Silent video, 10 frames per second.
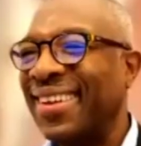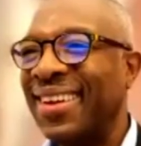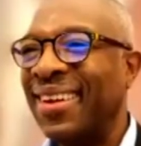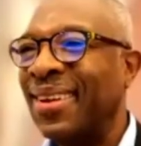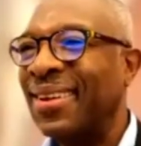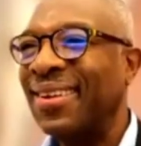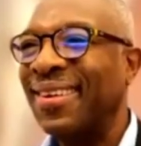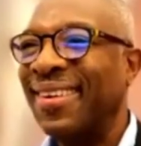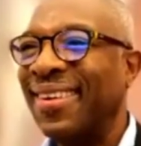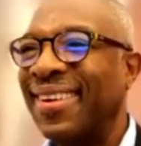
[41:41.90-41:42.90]
stupid.
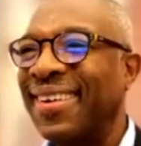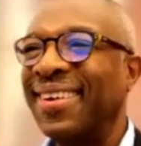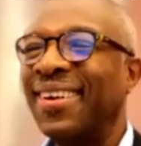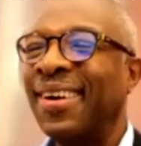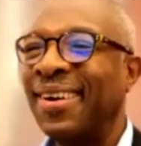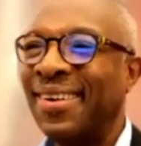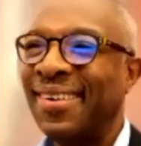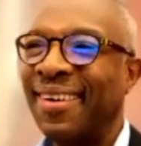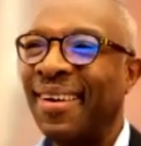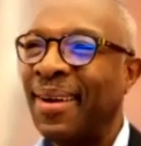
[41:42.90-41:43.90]

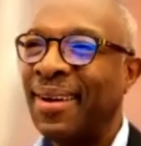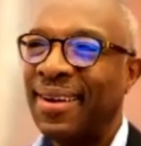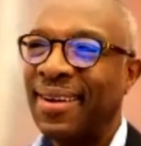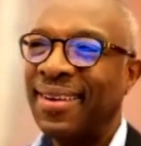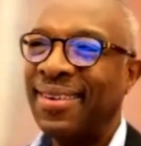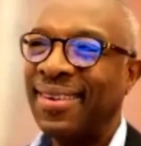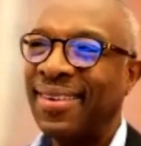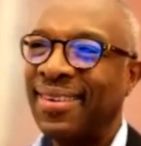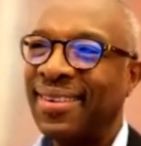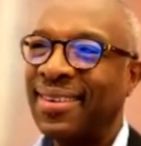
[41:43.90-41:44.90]
Some are criminals.
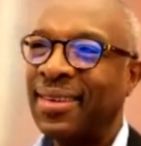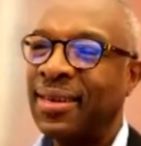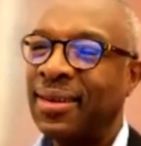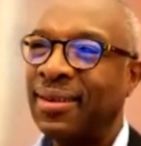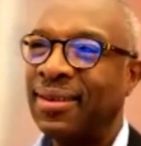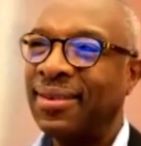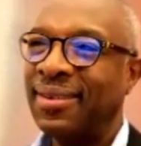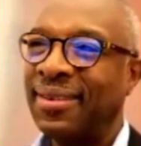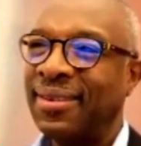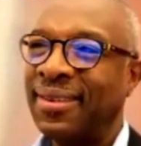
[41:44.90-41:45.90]
They're
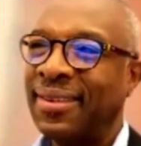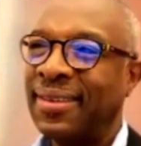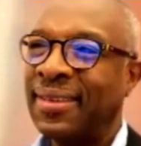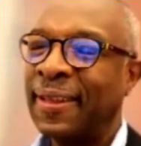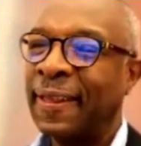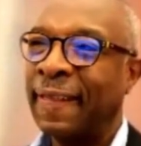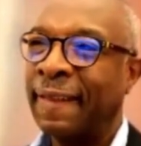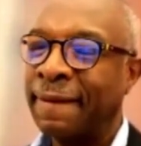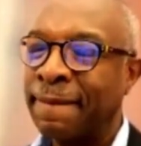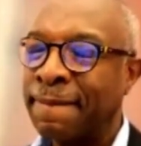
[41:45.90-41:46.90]
clowns. It's a
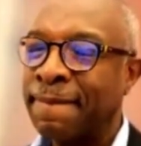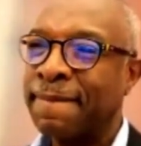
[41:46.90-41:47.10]
cabinet of